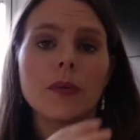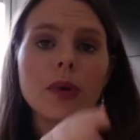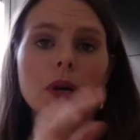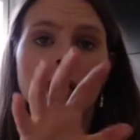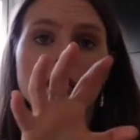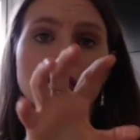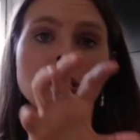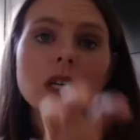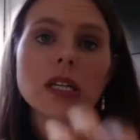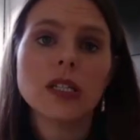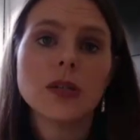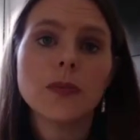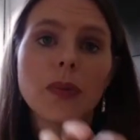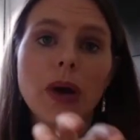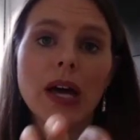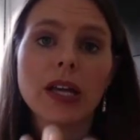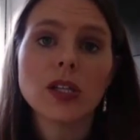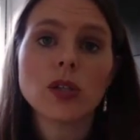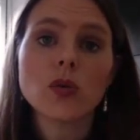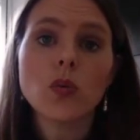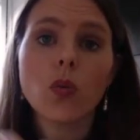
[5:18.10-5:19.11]
it
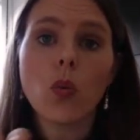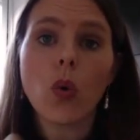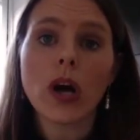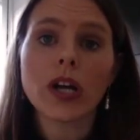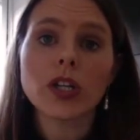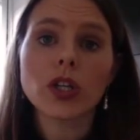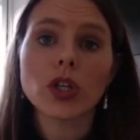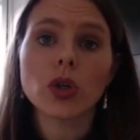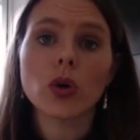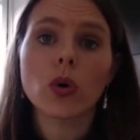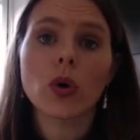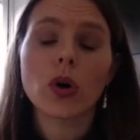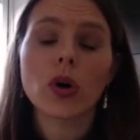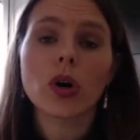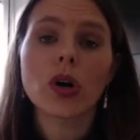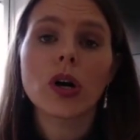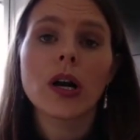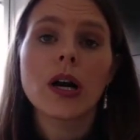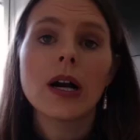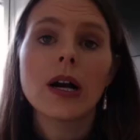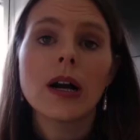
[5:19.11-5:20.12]
depends what
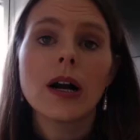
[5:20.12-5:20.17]
your